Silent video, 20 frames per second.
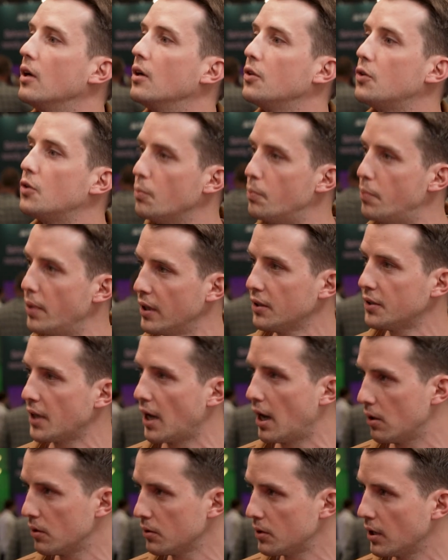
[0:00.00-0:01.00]
to build
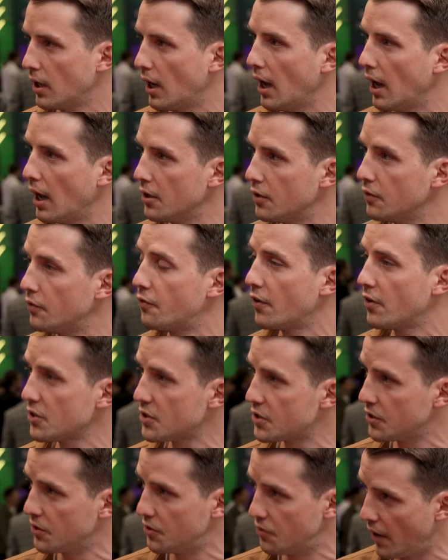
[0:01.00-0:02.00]
out uh, the
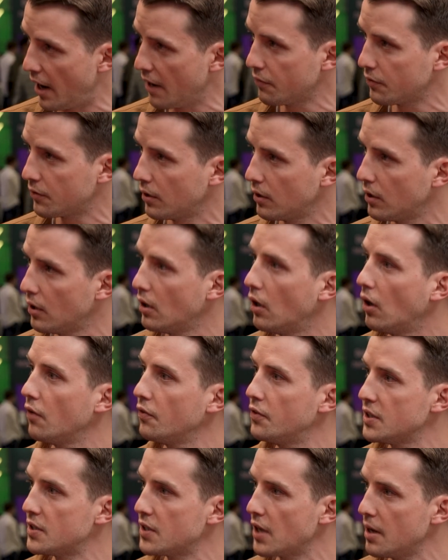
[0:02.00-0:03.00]
first draft of
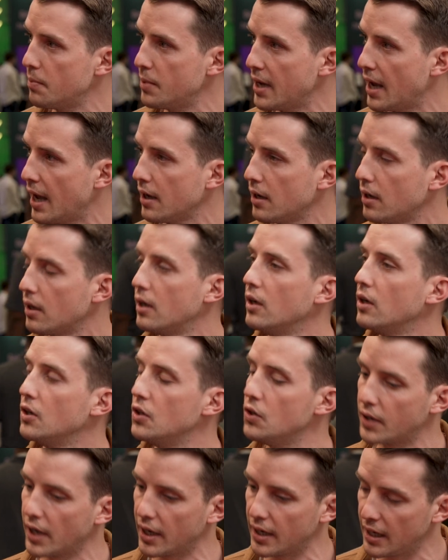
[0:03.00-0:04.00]
this A P I.
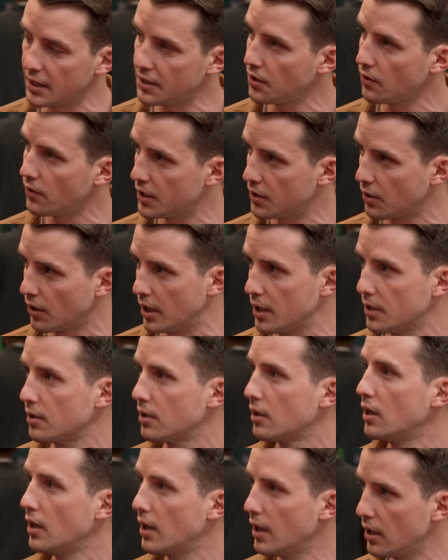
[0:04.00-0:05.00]
You can iterate on it
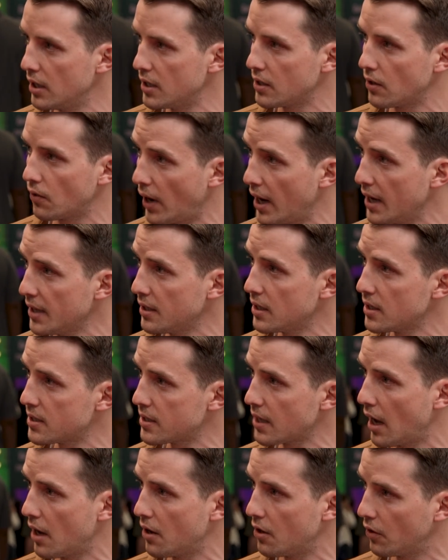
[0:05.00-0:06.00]
in, right
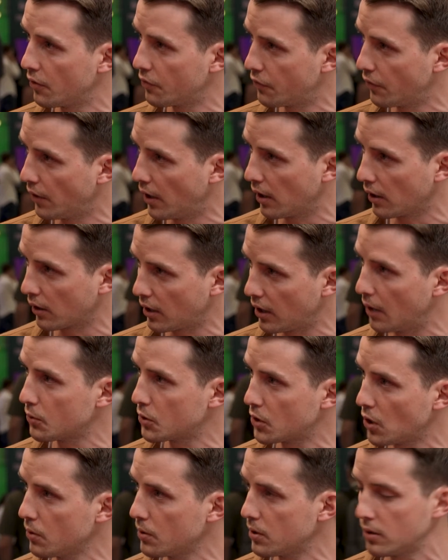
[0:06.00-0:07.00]
inside of uh, Cloud
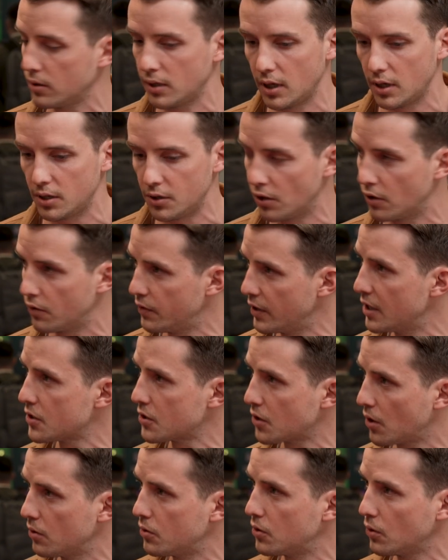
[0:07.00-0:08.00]
Code in your V S
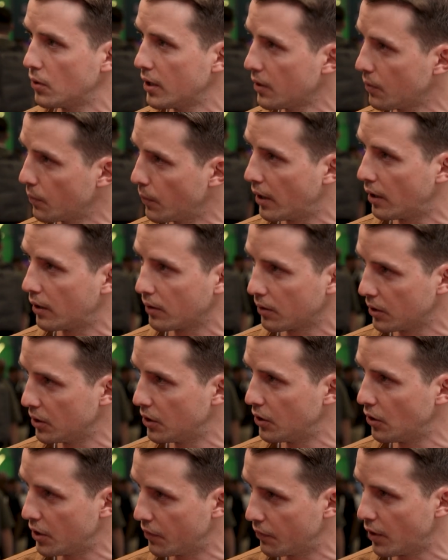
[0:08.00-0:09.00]
Code tooling where
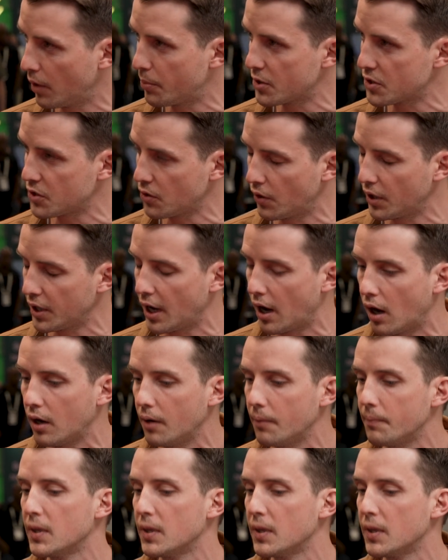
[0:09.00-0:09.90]
your developers already are.